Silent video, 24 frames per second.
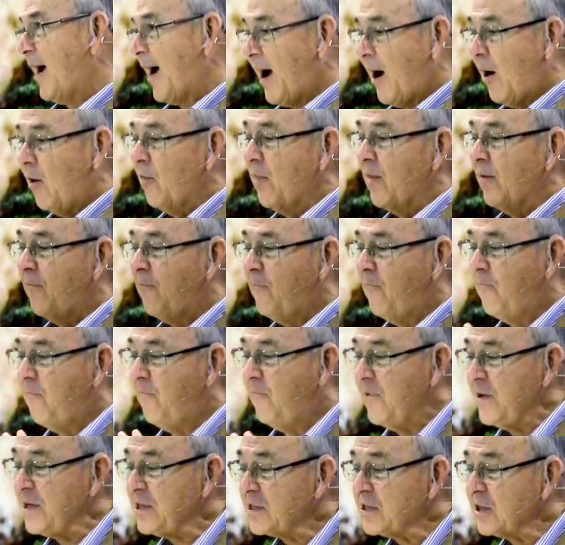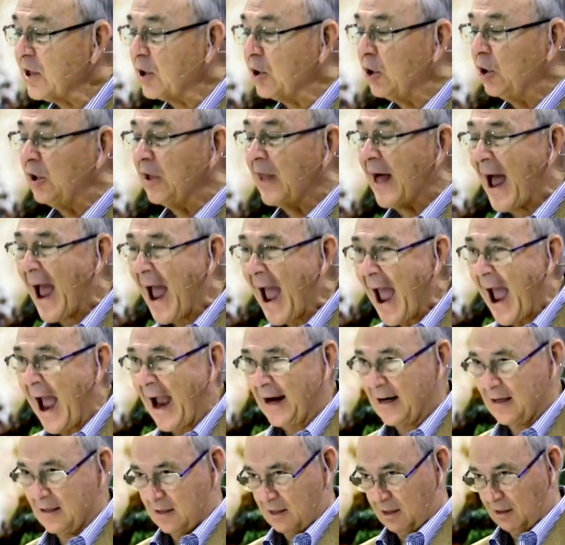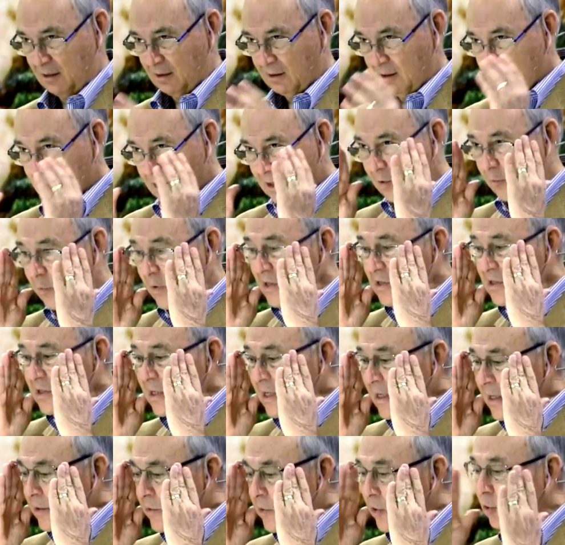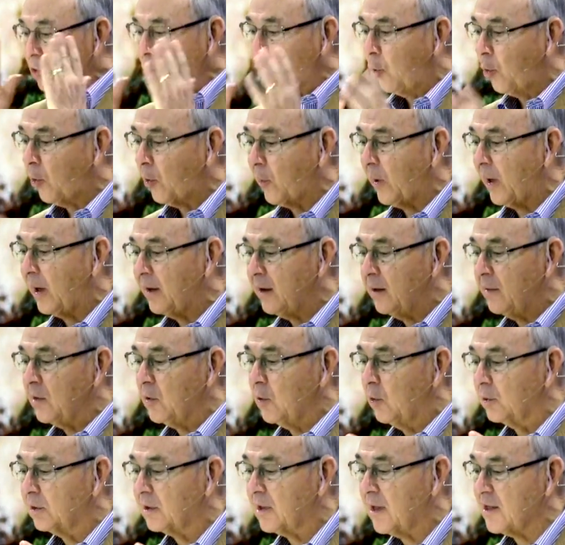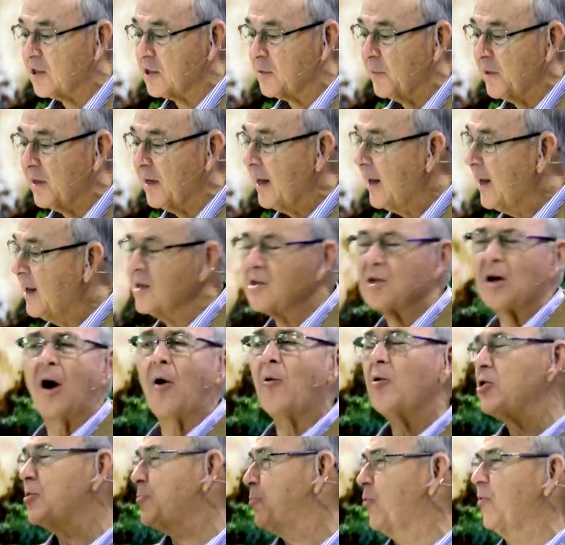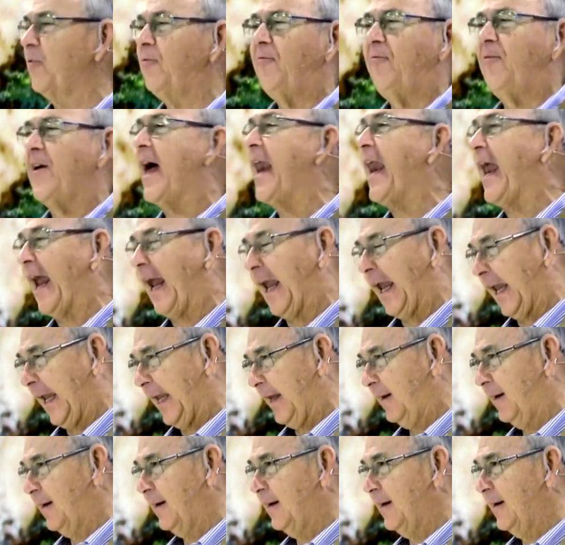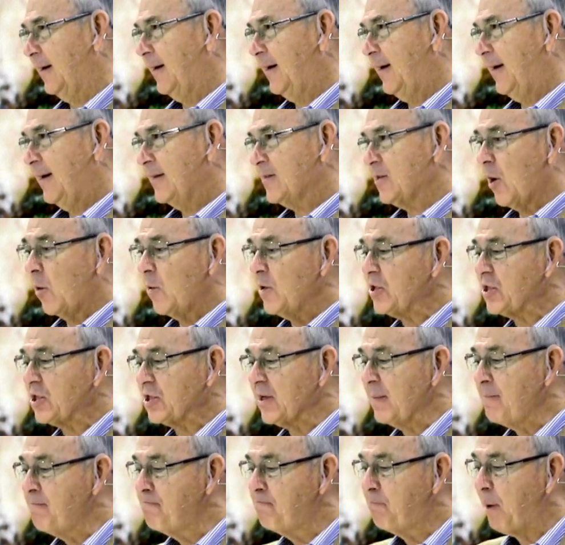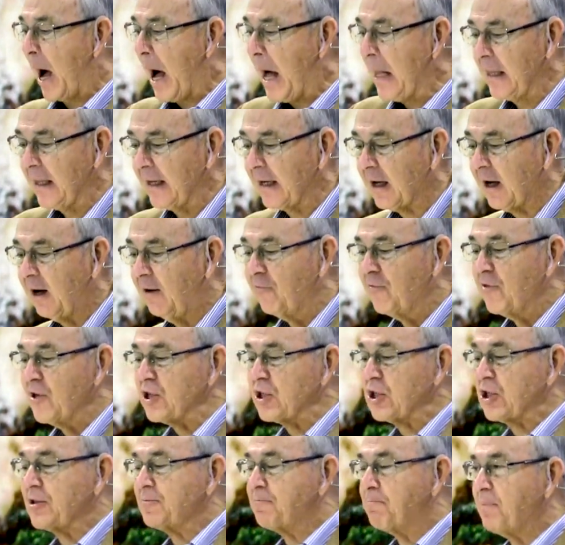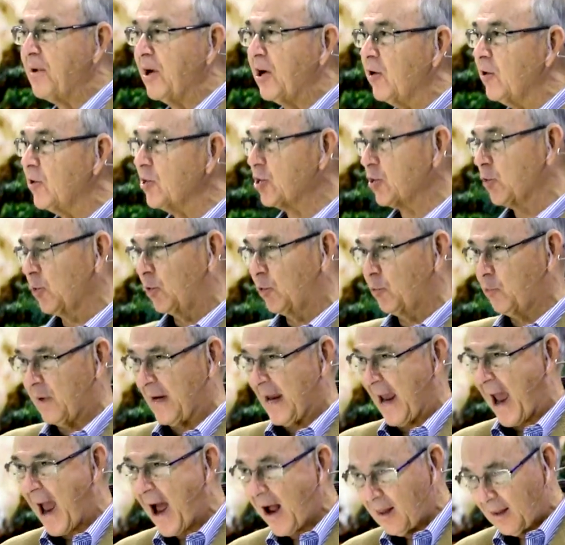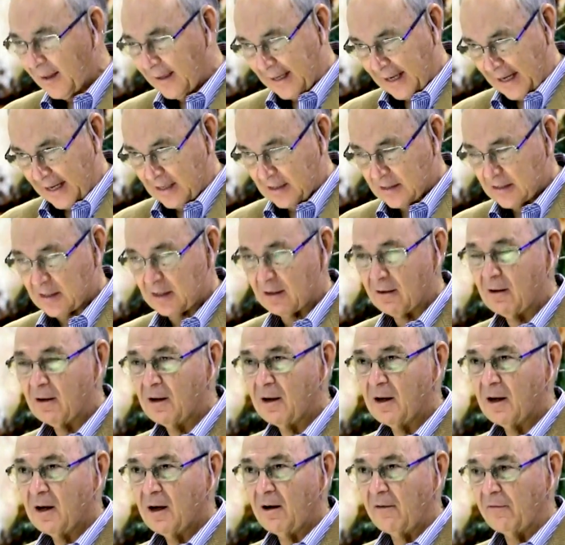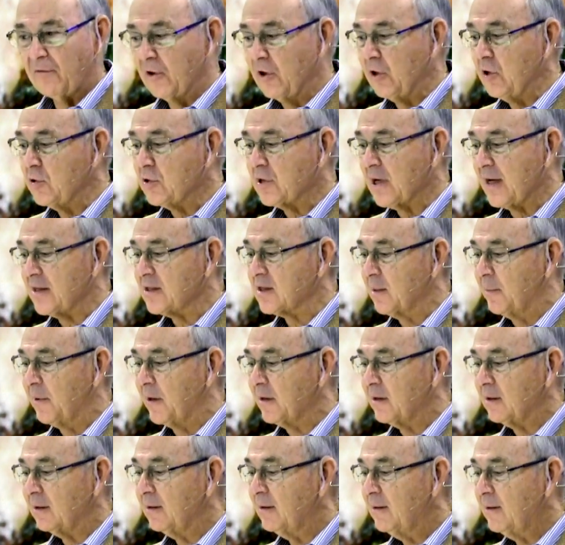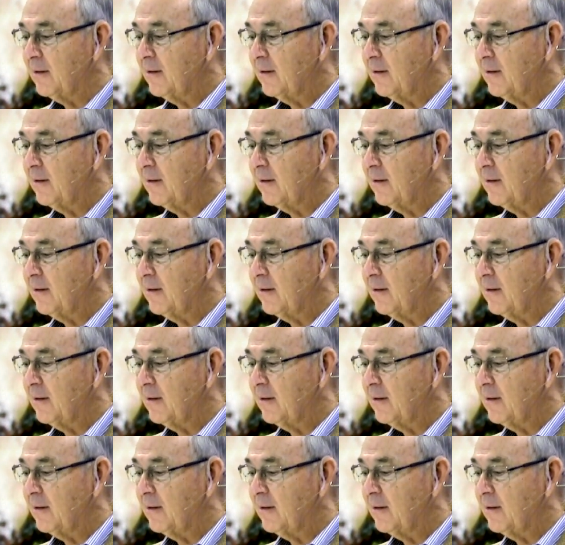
how the physical act that we see in the Torah in the Old Testament is always prophetic. It's always symbolic of the spiritual realities of the New Testament.